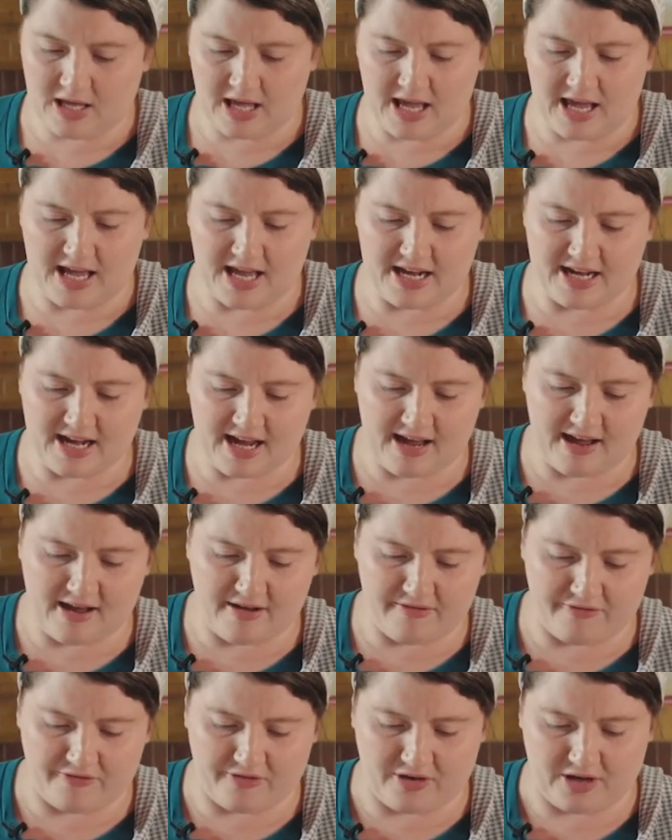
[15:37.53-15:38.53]
and
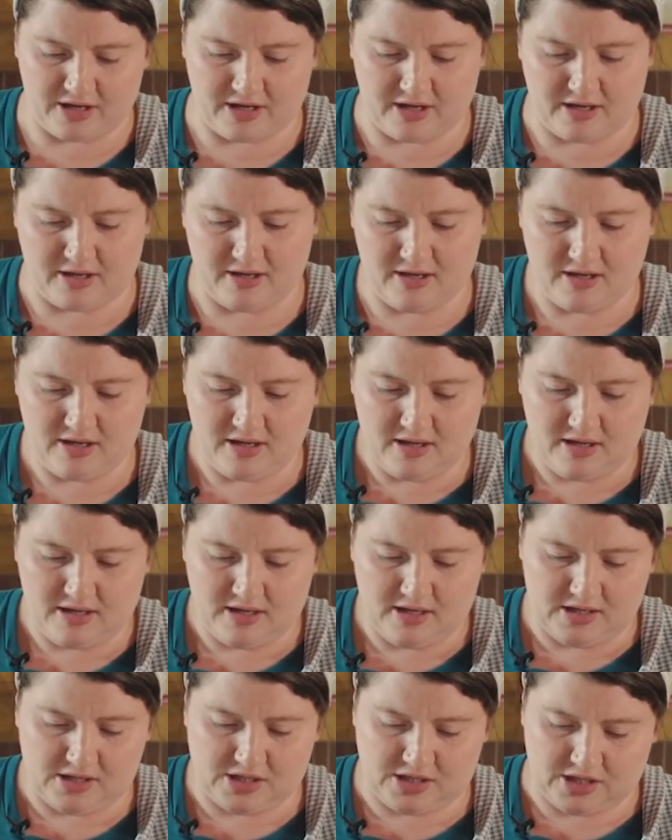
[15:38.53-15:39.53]
have
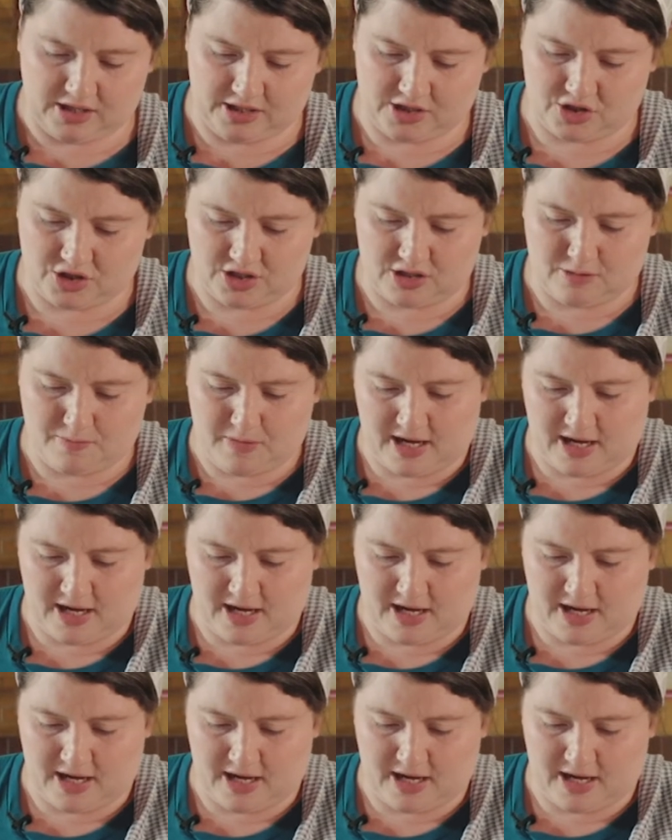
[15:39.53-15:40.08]
delicious